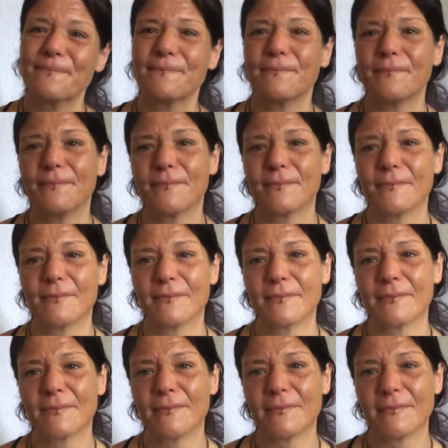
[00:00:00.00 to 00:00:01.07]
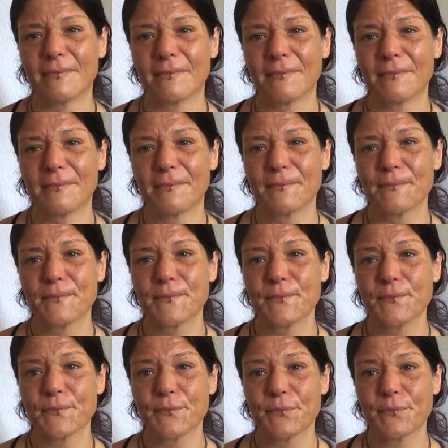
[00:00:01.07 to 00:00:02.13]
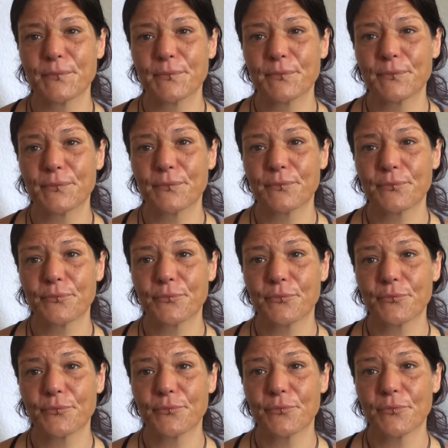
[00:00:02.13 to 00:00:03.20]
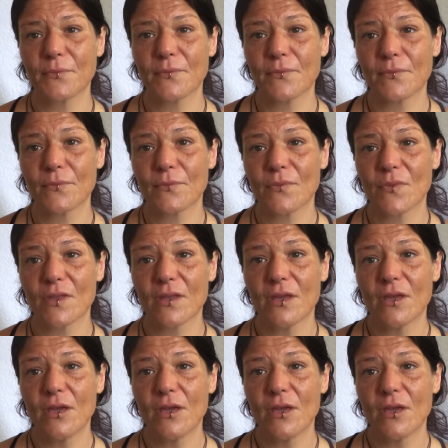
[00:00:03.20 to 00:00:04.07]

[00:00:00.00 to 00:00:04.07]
(no one is talking)